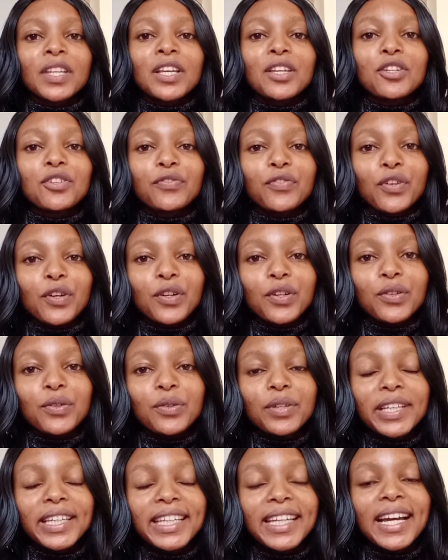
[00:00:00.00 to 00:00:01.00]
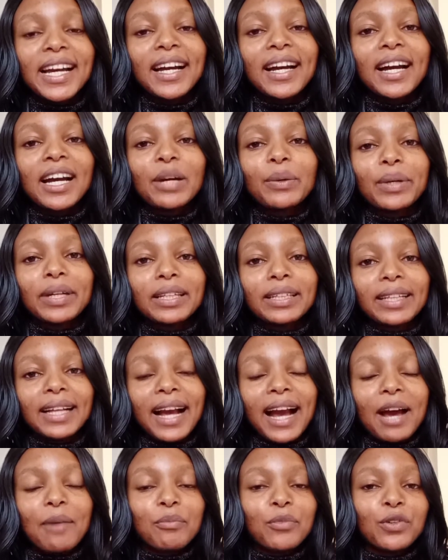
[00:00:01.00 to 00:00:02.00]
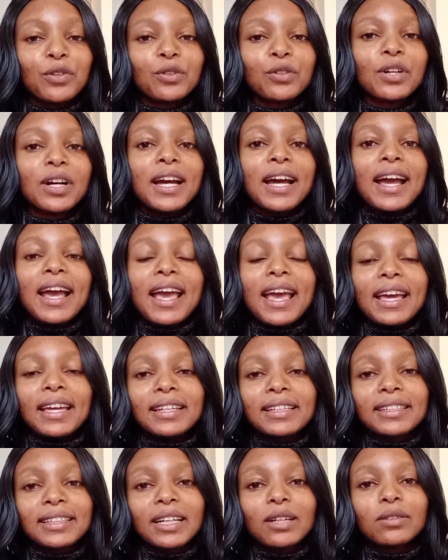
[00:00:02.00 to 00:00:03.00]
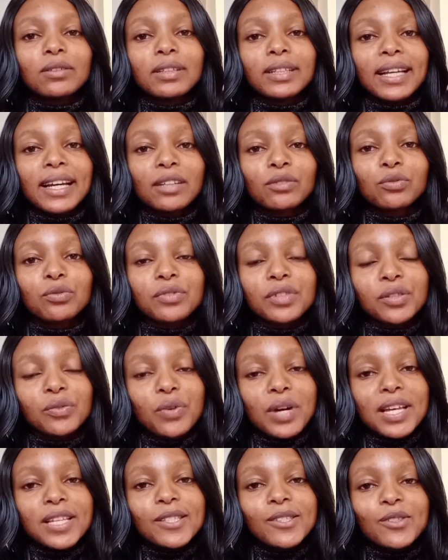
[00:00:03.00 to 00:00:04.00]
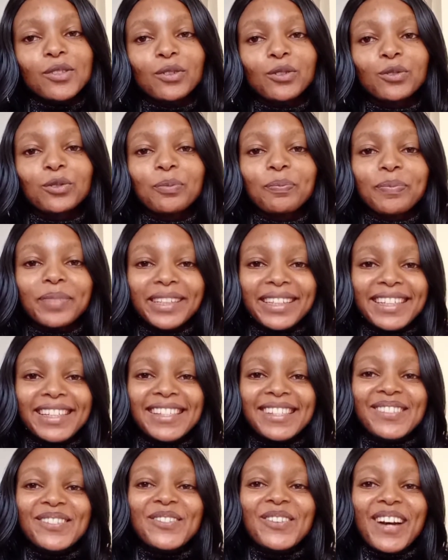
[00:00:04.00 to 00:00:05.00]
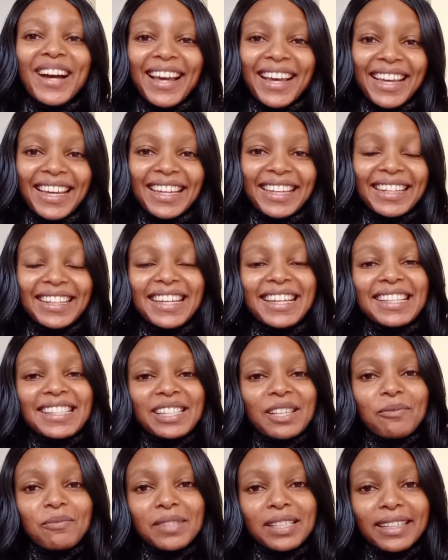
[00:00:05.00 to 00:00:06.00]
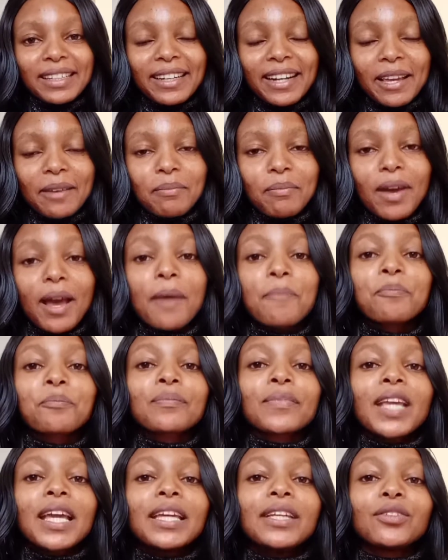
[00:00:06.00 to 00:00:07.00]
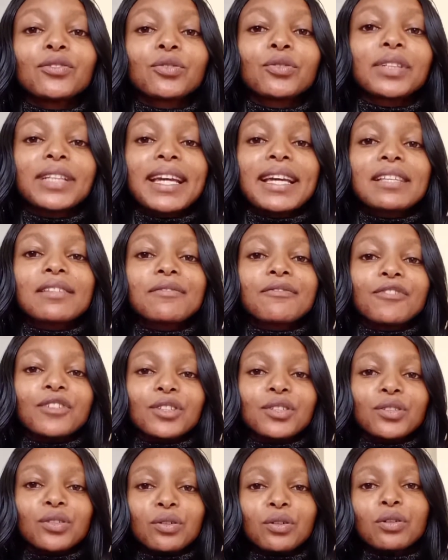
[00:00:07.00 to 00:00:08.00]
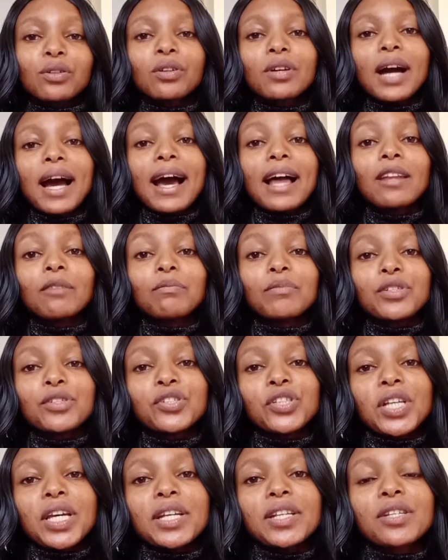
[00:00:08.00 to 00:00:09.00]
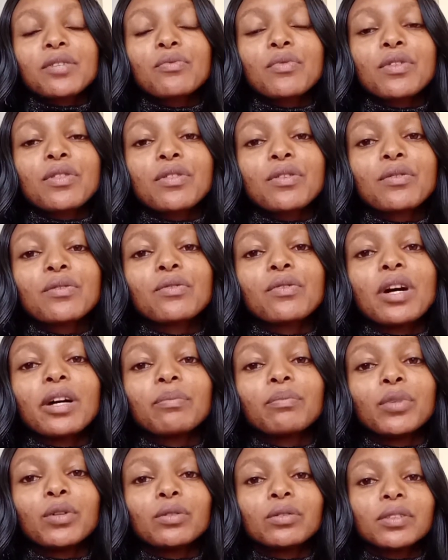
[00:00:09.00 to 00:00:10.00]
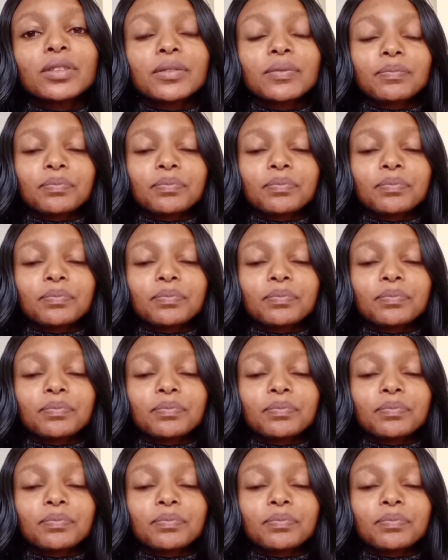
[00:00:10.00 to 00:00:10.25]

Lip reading: If you're new here, I welcome you and I would like to request you to please go ahead and subscribe. In today's video, I'll be sharing with you about